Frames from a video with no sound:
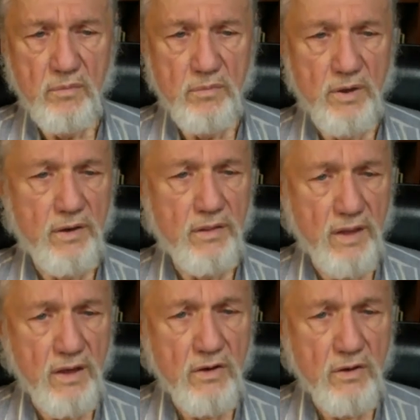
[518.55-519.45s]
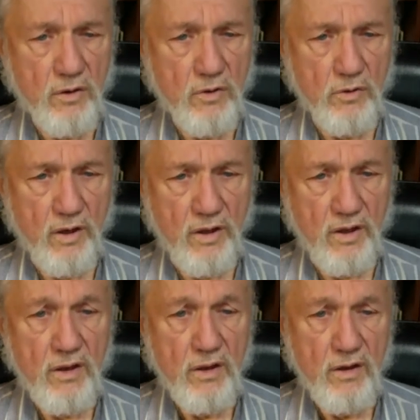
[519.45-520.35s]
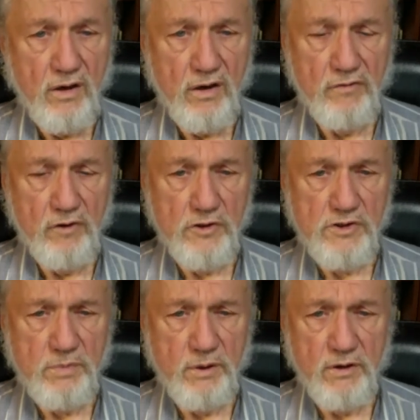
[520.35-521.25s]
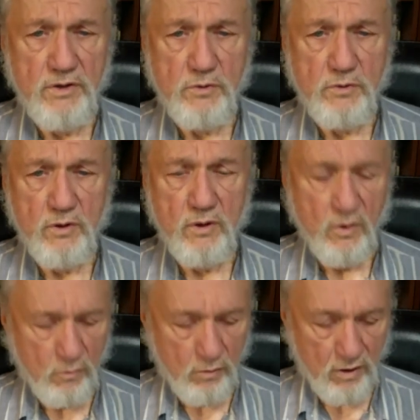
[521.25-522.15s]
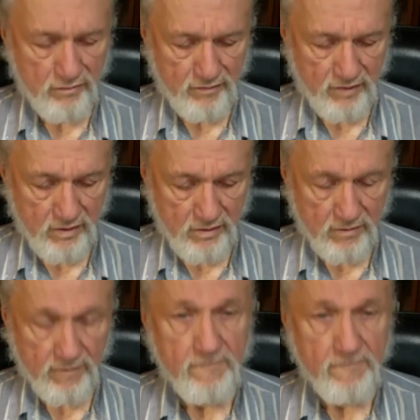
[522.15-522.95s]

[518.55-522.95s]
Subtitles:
but think only of her spiritual welfare.